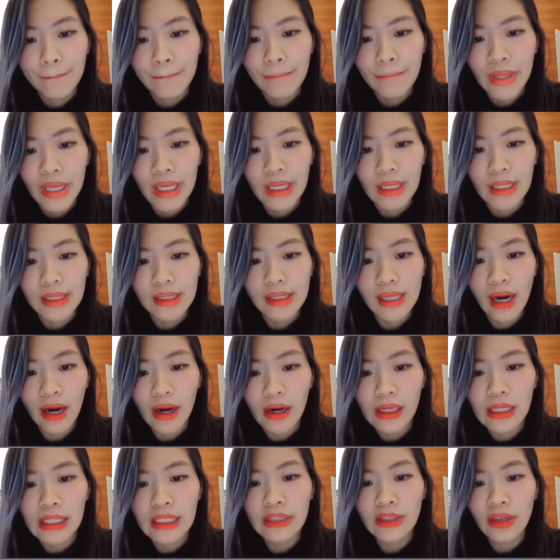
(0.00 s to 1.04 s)
it is
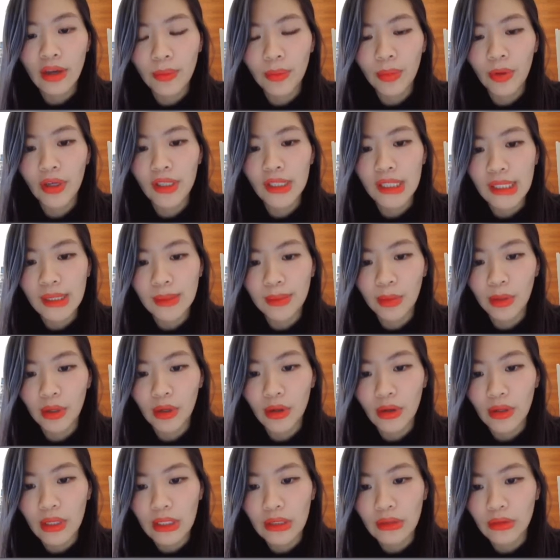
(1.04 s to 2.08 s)
currently not
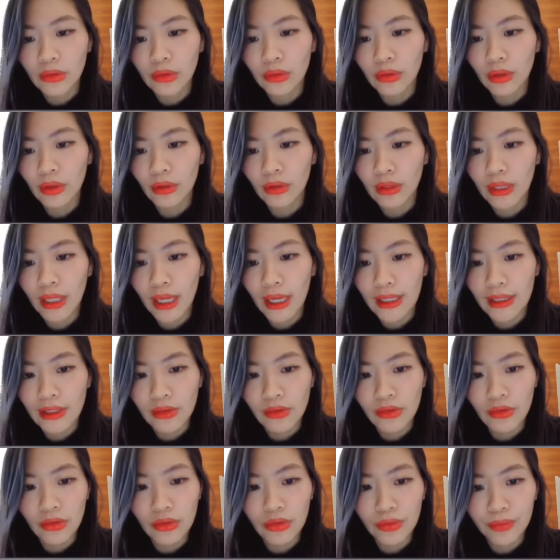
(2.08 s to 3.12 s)
possible in Google
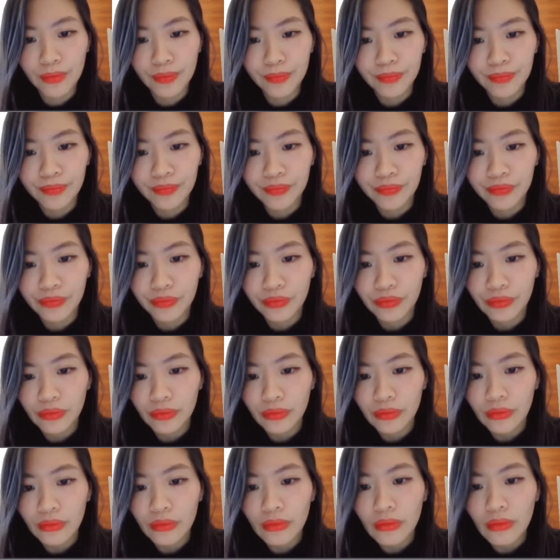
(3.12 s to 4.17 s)
Classroom.
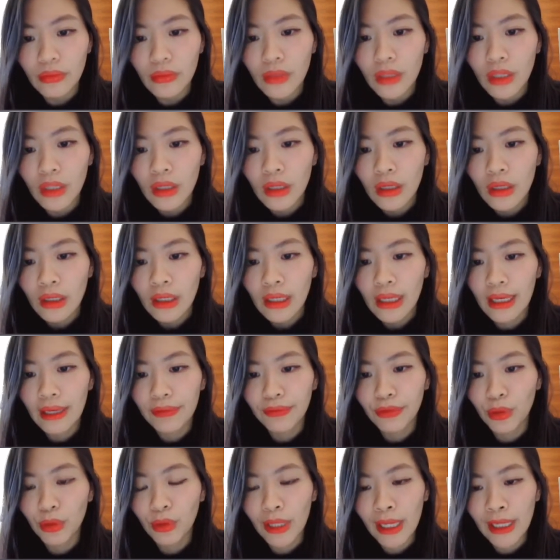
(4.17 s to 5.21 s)
Okay, if
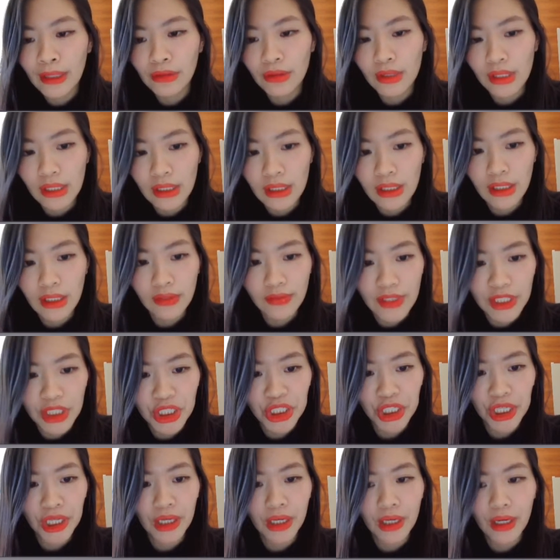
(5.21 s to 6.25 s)
you would like to see this
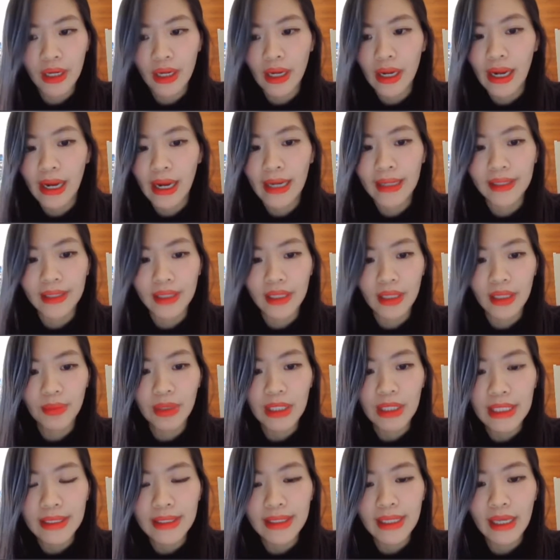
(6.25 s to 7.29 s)
feature added,
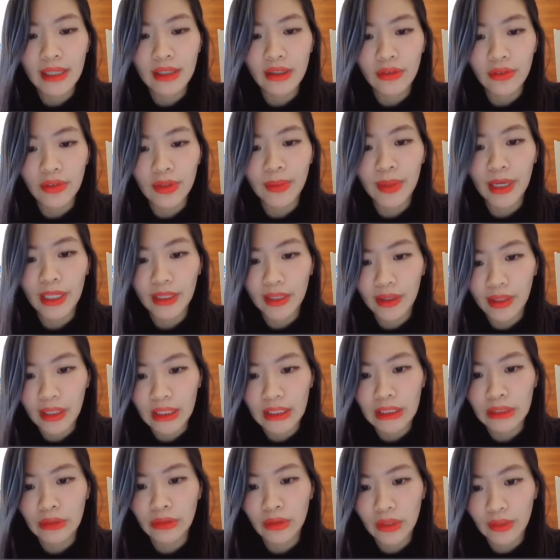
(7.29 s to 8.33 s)
please send your feedback
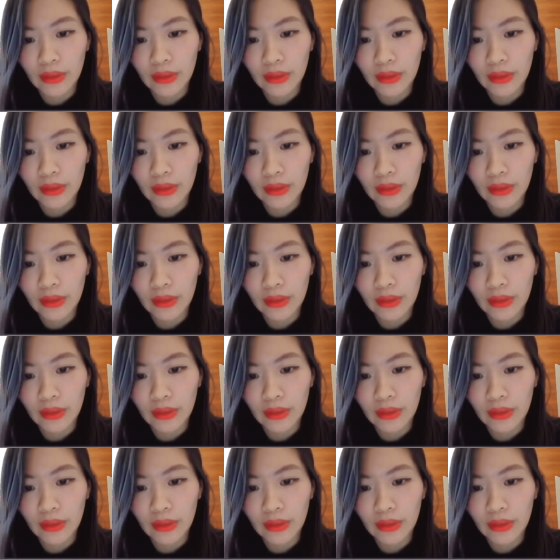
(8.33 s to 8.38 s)
directly to the